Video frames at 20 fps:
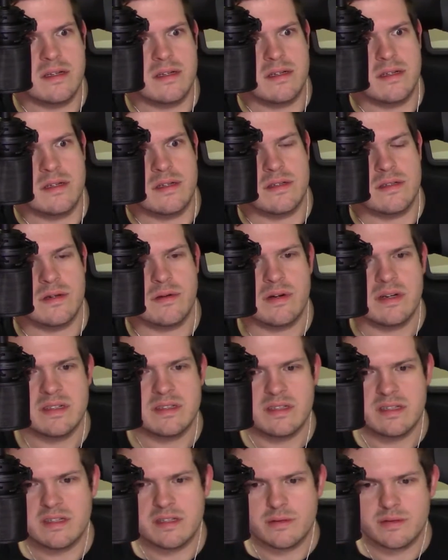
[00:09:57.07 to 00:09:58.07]
so on a
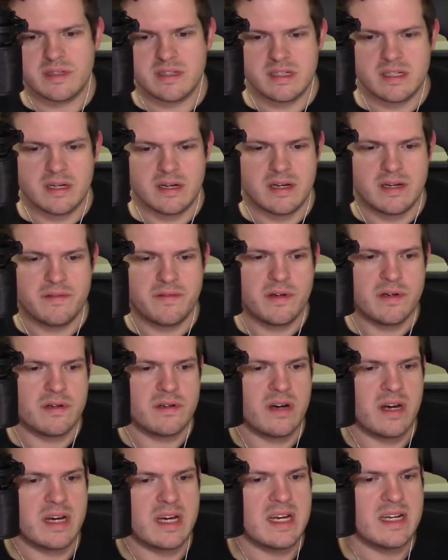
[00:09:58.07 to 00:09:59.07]
situation, if you're
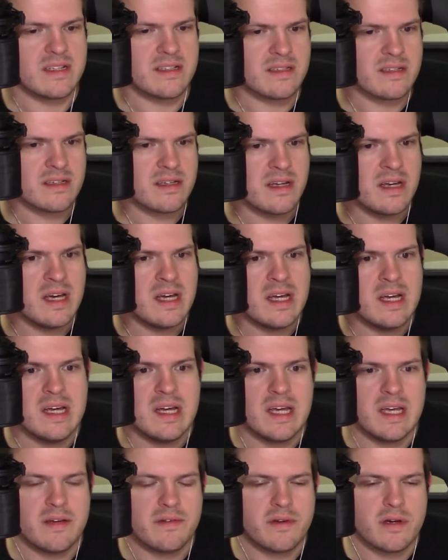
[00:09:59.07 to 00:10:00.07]
against
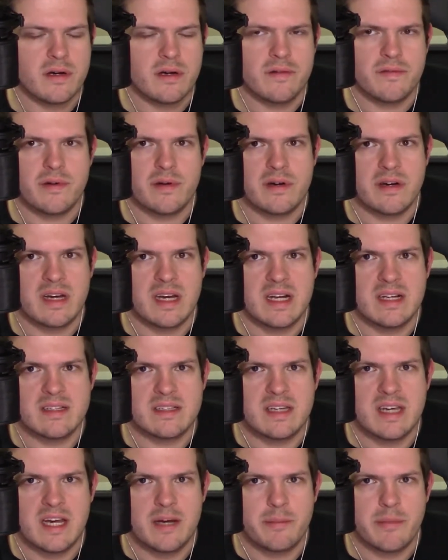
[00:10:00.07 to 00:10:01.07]
if you're against
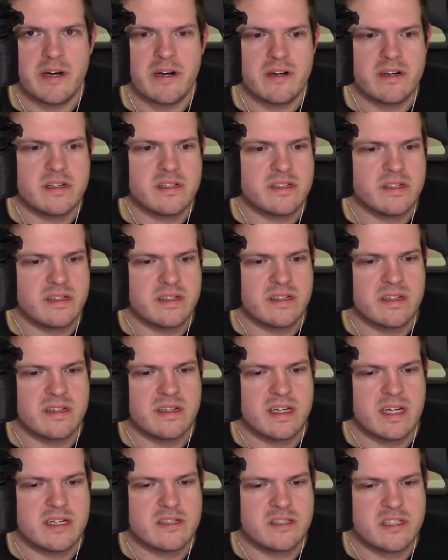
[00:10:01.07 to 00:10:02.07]
gay marriage and
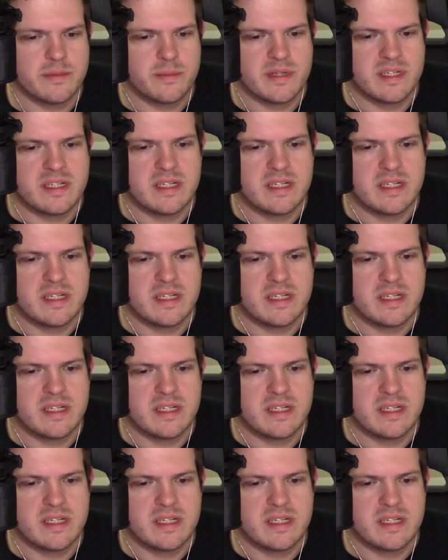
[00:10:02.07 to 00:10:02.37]
LGBT